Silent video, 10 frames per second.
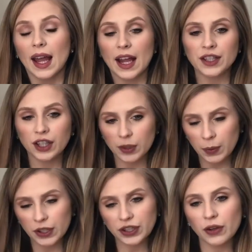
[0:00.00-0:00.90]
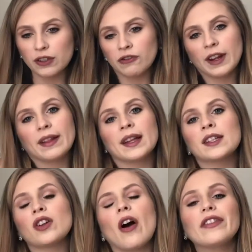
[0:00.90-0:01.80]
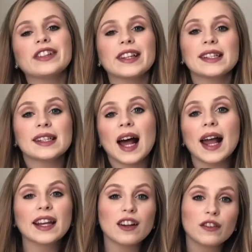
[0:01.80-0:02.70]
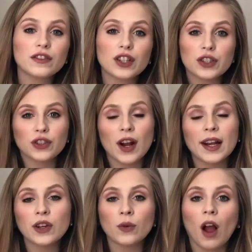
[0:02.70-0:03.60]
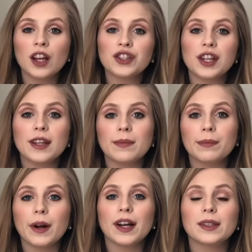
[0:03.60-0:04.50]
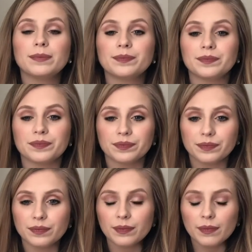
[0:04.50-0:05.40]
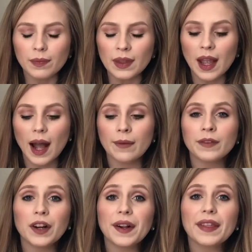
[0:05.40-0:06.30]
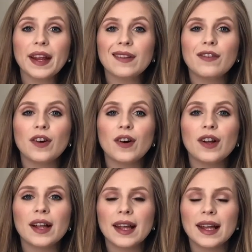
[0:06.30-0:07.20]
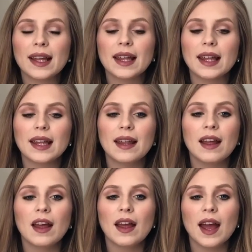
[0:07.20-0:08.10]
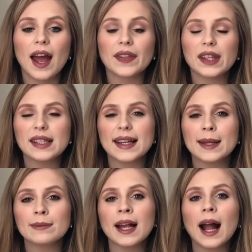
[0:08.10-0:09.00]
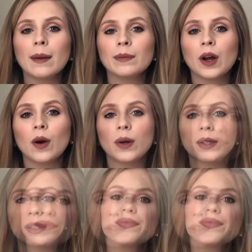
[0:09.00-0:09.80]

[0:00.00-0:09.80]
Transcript: and just push those feelings off to the side of just trying to rush it. But I'm very thankful at the same time though.